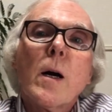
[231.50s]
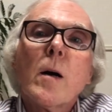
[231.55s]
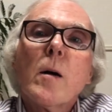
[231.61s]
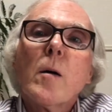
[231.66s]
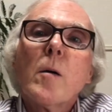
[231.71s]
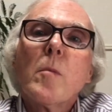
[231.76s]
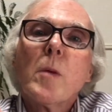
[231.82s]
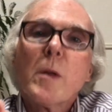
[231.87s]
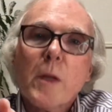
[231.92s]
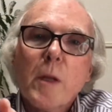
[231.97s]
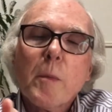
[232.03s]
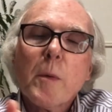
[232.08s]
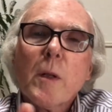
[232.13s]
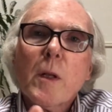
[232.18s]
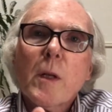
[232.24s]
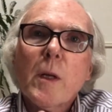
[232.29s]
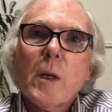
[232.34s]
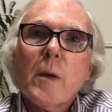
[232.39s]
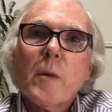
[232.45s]
But
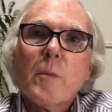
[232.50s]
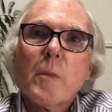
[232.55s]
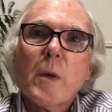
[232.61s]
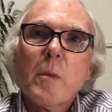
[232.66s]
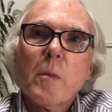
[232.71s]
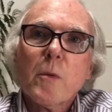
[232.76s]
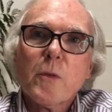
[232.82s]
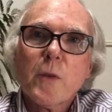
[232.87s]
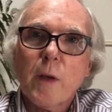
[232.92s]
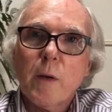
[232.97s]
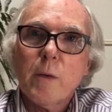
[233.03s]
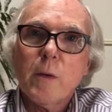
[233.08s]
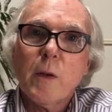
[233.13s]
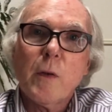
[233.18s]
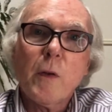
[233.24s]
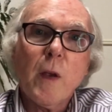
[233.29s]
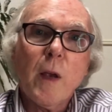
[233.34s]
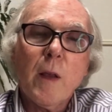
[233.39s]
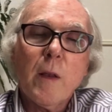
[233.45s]
typically people
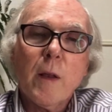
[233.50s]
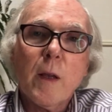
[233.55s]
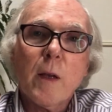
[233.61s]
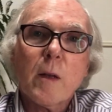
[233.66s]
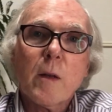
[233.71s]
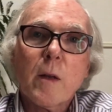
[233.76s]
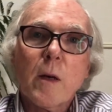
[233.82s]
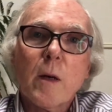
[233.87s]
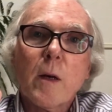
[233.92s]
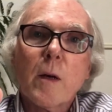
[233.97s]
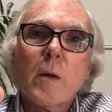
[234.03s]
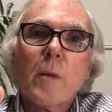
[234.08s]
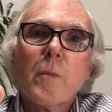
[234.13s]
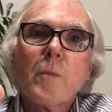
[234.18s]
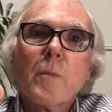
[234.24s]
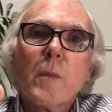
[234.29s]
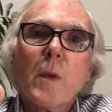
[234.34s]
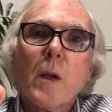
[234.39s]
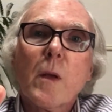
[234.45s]
say that
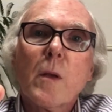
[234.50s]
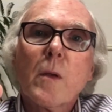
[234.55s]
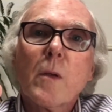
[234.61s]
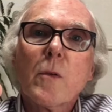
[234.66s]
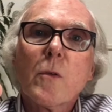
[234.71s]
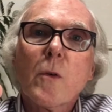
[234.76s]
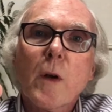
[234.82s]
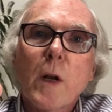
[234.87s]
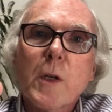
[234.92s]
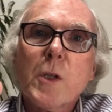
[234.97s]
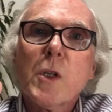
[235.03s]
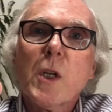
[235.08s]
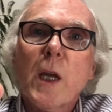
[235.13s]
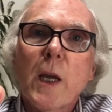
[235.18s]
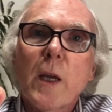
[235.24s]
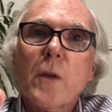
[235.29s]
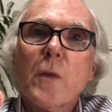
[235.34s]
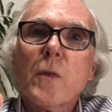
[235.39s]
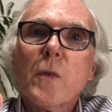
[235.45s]
Sorachi
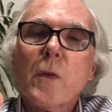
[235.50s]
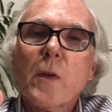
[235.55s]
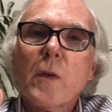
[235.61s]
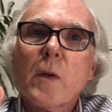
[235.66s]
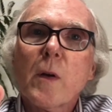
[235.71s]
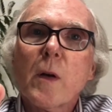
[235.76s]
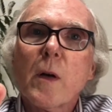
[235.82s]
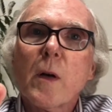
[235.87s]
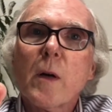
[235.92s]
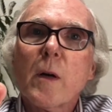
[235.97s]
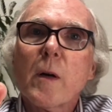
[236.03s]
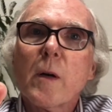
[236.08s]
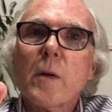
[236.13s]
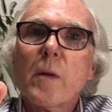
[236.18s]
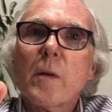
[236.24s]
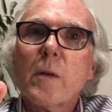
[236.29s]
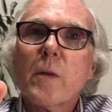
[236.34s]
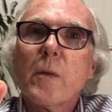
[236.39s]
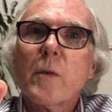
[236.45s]
Ace
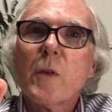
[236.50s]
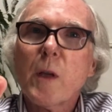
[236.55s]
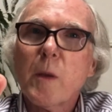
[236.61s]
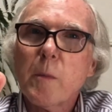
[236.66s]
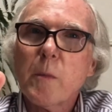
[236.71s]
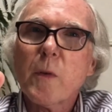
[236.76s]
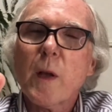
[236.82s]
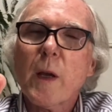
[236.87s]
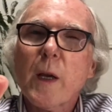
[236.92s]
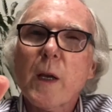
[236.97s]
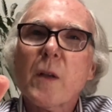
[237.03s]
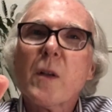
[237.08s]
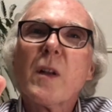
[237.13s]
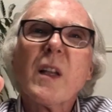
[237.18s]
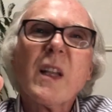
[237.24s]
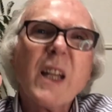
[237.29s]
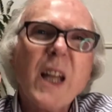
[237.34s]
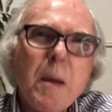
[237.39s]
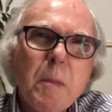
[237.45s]
seems like
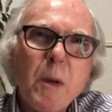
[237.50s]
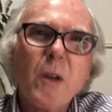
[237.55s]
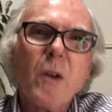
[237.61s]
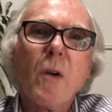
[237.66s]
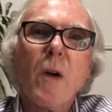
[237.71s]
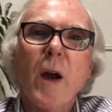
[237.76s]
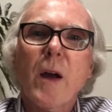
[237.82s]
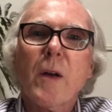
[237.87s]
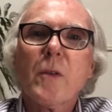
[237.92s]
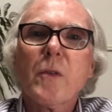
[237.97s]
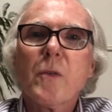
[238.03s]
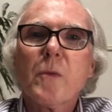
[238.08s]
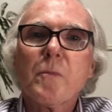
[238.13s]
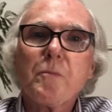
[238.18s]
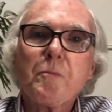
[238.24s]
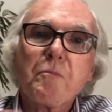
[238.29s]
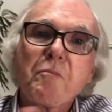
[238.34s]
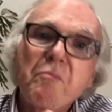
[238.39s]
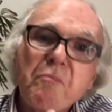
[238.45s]
lemongrass.
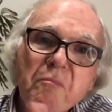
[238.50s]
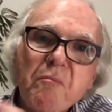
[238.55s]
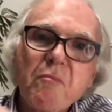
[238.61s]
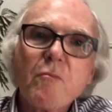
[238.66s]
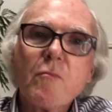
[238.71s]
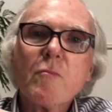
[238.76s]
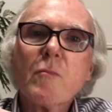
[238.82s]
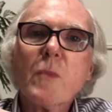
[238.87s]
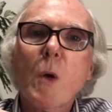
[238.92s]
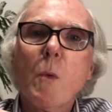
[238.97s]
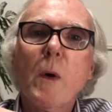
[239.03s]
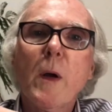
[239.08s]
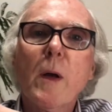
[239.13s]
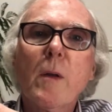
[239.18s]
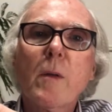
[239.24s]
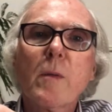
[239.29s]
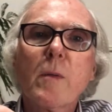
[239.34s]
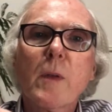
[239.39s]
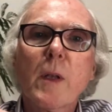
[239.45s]

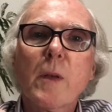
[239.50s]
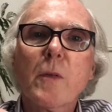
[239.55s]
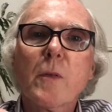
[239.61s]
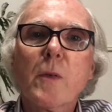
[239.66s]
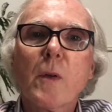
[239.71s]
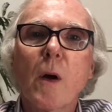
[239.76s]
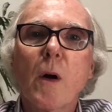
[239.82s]
Well, let's